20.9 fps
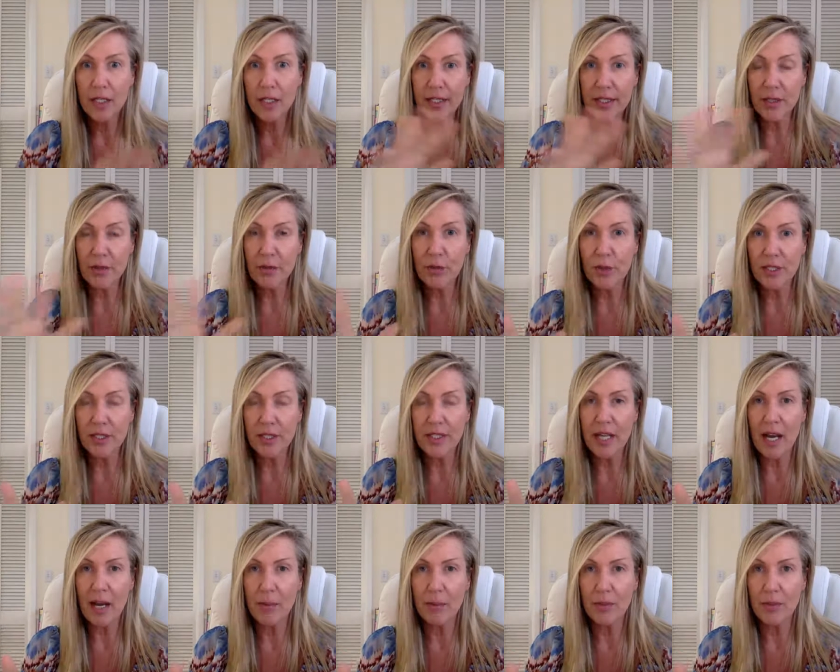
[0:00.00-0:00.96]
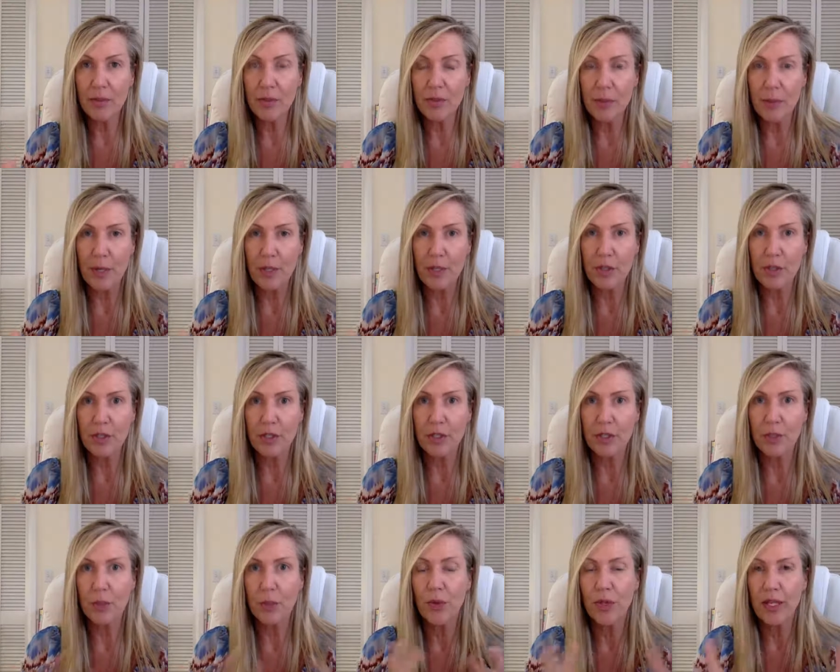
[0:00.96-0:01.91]
different types of
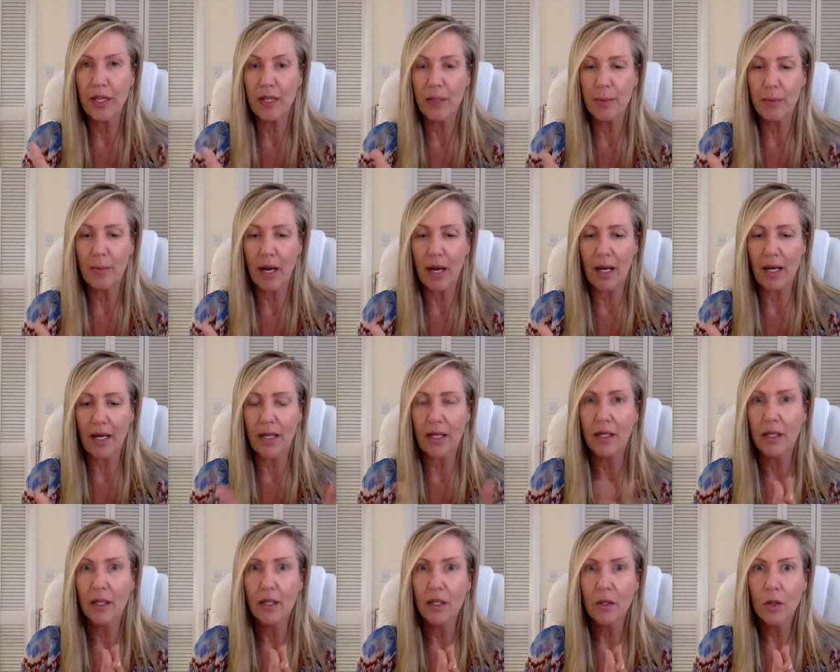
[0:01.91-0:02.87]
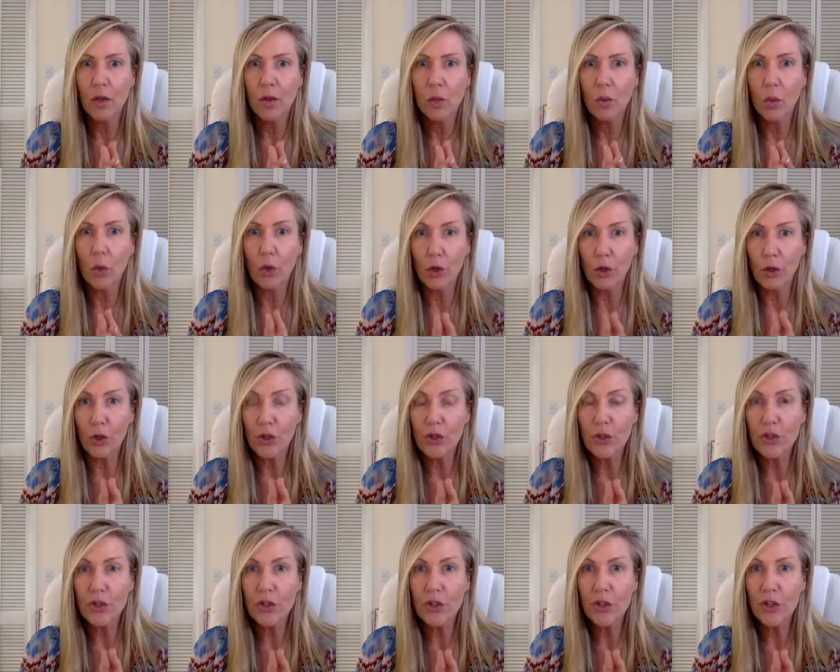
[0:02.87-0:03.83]
specialists within my
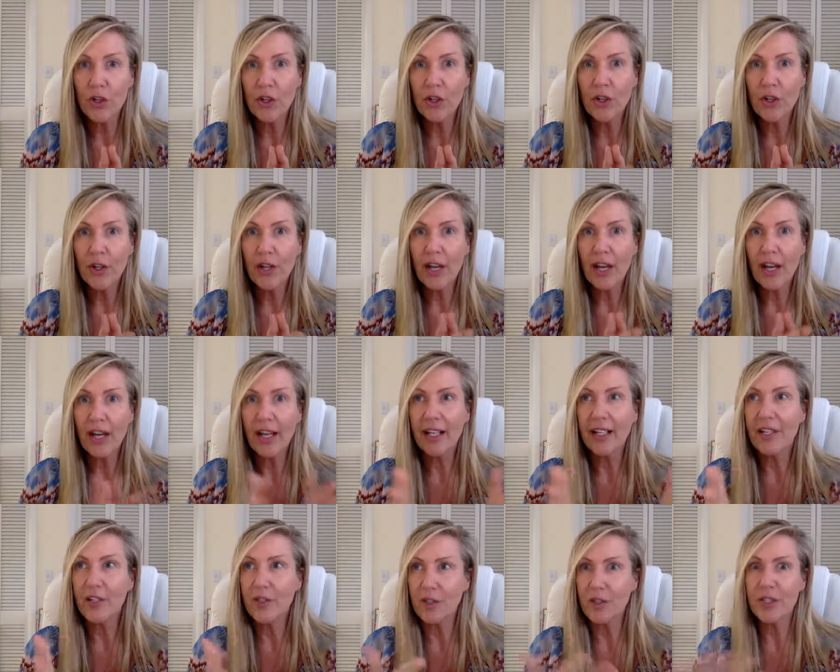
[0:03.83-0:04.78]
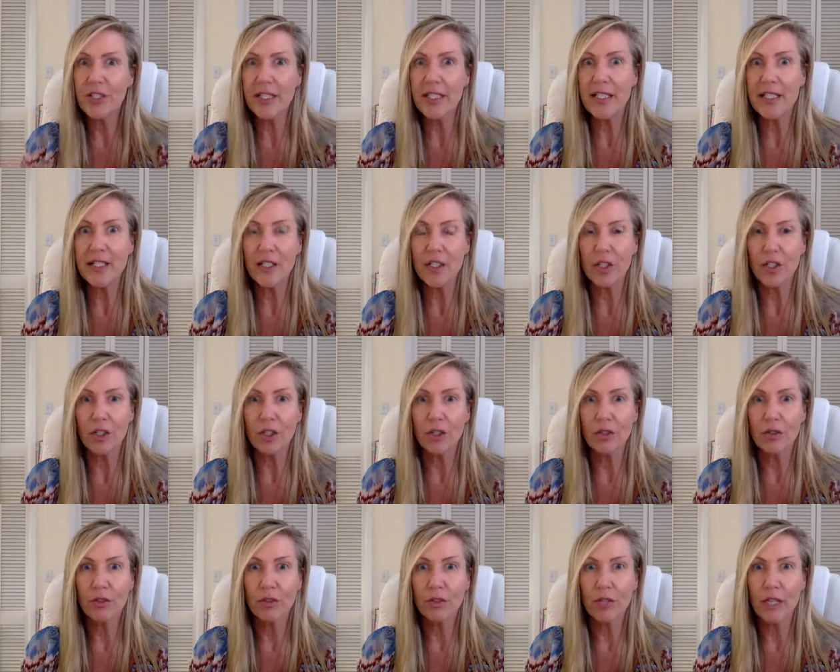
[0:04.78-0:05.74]
world, and it's just easier.